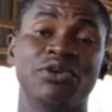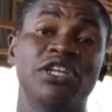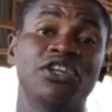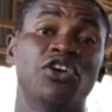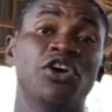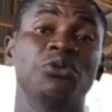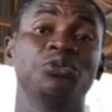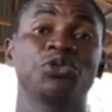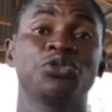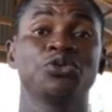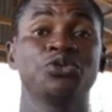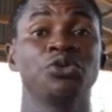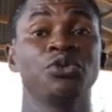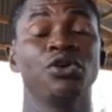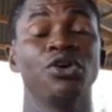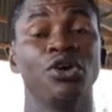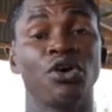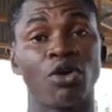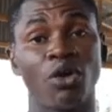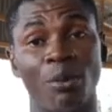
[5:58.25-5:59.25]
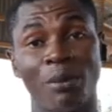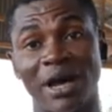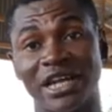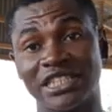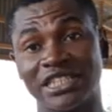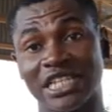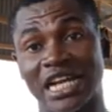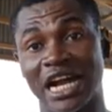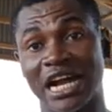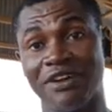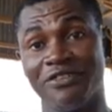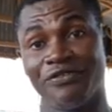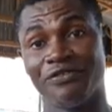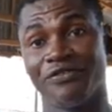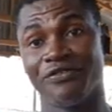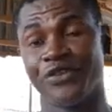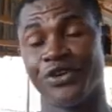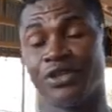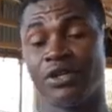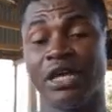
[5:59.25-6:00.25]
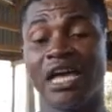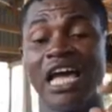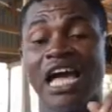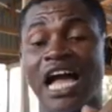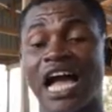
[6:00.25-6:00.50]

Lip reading: when it comes to commercial feed.